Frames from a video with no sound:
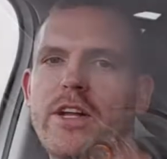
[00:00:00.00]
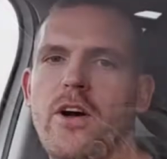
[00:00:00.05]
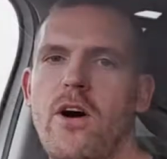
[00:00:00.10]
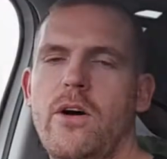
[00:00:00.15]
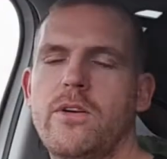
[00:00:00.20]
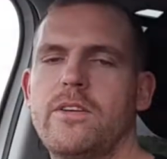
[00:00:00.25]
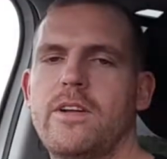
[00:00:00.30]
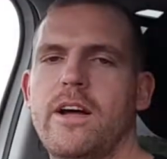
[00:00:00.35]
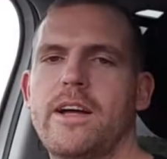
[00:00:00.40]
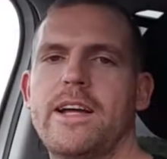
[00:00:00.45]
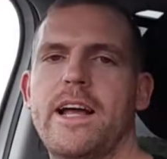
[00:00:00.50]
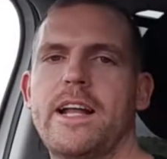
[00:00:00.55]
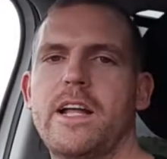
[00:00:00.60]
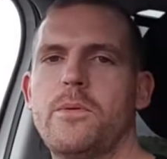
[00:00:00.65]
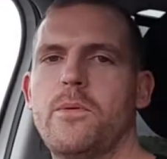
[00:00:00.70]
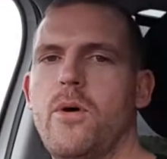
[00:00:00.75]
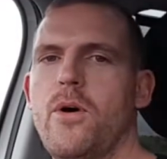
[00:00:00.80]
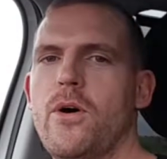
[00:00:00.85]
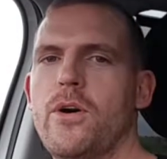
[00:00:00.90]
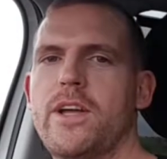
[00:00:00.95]
on and get
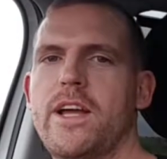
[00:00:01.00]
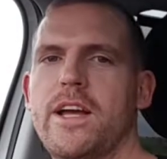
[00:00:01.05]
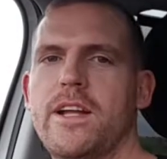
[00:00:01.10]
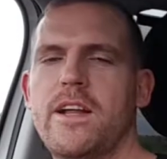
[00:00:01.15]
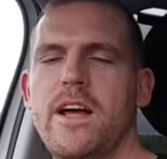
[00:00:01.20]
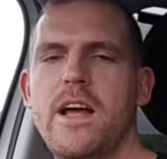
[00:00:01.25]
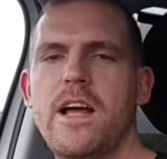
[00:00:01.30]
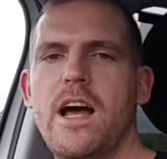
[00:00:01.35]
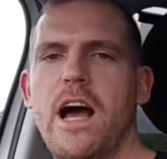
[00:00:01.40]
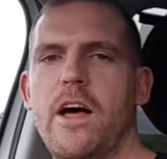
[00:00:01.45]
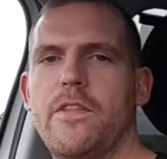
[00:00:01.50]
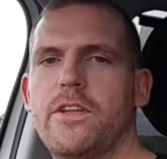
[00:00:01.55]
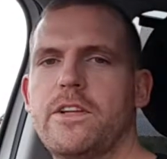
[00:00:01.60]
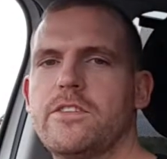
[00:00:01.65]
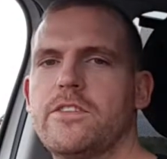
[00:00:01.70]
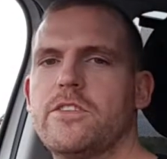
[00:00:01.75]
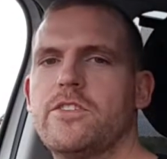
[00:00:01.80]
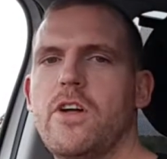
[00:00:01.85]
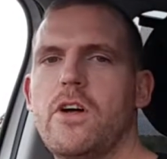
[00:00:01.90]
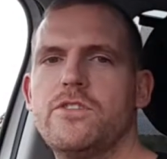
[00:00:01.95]
it working. I think
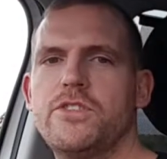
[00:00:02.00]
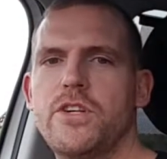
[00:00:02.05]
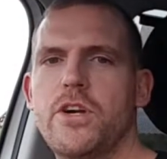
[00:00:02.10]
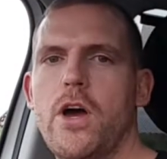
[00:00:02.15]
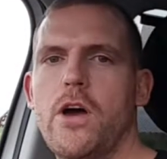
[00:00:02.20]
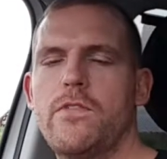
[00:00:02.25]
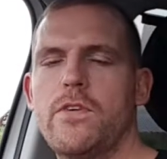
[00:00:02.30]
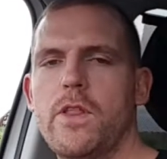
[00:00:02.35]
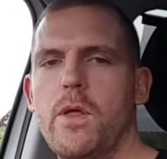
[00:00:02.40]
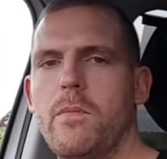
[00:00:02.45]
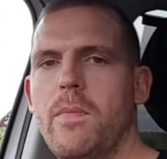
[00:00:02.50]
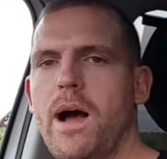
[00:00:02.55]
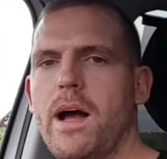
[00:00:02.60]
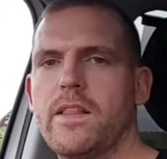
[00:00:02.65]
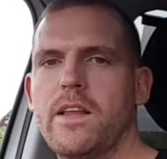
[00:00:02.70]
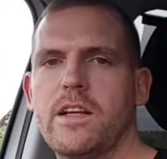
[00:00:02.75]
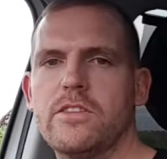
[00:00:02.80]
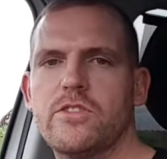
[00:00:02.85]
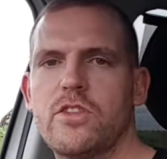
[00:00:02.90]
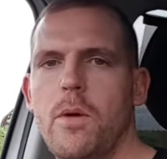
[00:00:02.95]
there's a dodgy earth at the back
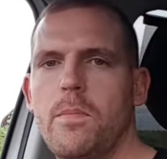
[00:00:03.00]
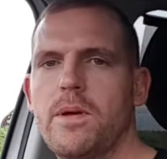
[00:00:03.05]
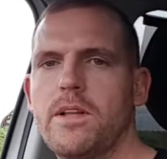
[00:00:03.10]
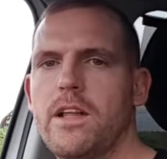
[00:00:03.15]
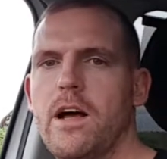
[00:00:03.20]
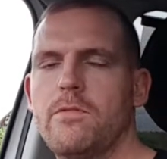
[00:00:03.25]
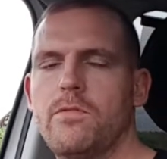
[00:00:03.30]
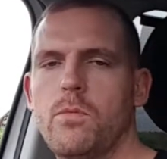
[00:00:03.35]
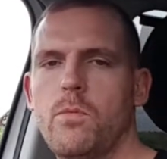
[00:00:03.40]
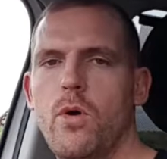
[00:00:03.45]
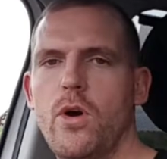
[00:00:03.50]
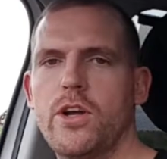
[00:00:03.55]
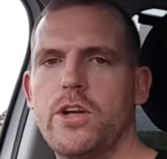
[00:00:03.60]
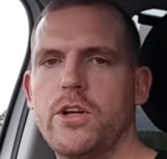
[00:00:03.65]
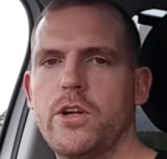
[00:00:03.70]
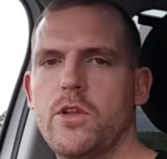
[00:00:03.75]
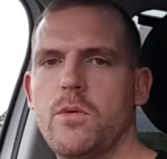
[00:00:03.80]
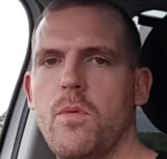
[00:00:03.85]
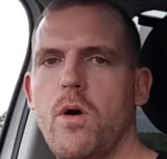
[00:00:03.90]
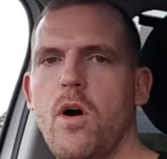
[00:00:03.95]
that's stopping that from
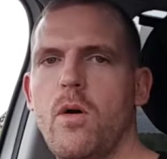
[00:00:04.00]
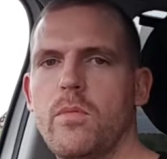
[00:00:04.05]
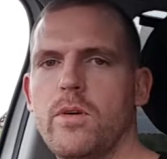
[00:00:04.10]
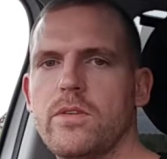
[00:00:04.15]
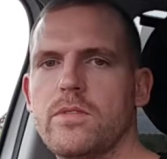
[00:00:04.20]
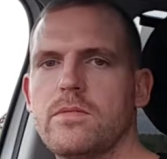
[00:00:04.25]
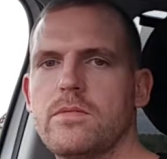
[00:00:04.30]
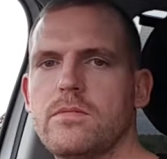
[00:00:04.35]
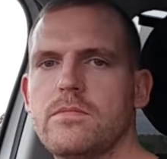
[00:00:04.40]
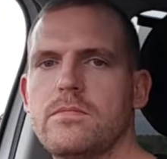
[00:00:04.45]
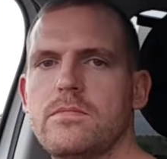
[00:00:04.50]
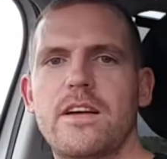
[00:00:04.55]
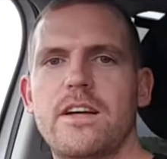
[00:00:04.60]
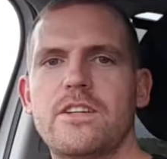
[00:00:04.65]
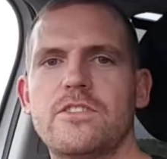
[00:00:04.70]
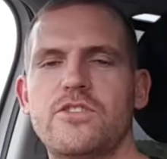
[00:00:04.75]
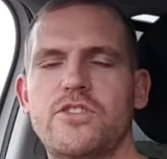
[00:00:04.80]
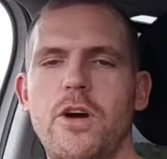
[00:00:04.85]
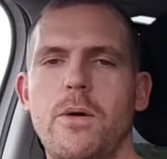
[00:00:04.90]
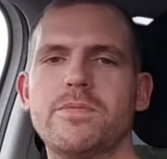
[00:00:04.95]
working at the moment.
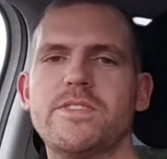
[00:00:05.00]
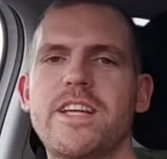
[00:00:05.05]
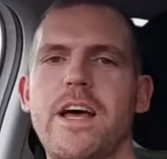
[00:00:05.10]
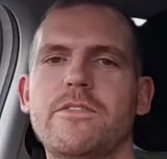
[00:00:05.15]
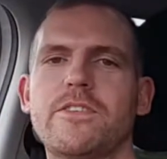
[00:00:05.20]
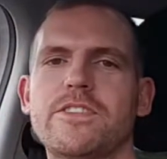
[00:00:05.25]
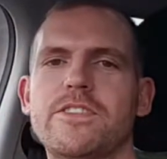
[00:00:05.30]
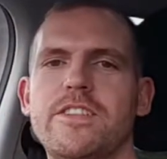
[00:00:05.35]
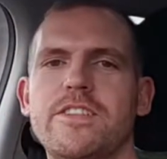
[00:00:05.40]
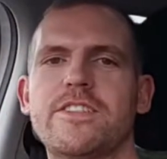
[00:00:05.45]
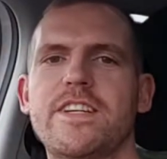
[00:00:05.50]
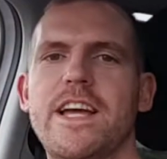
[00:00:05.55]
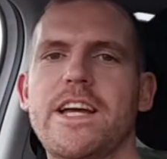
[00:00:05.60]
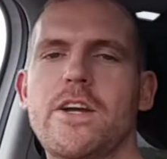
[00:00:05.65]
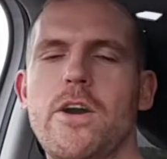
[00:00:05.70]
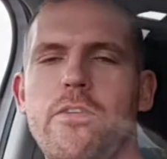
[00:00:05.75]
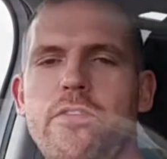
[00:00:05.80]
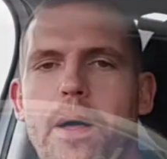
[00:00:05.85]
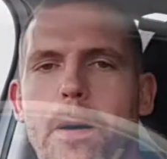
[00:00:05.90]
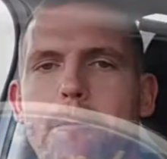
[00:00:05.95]
Job 7's to take off that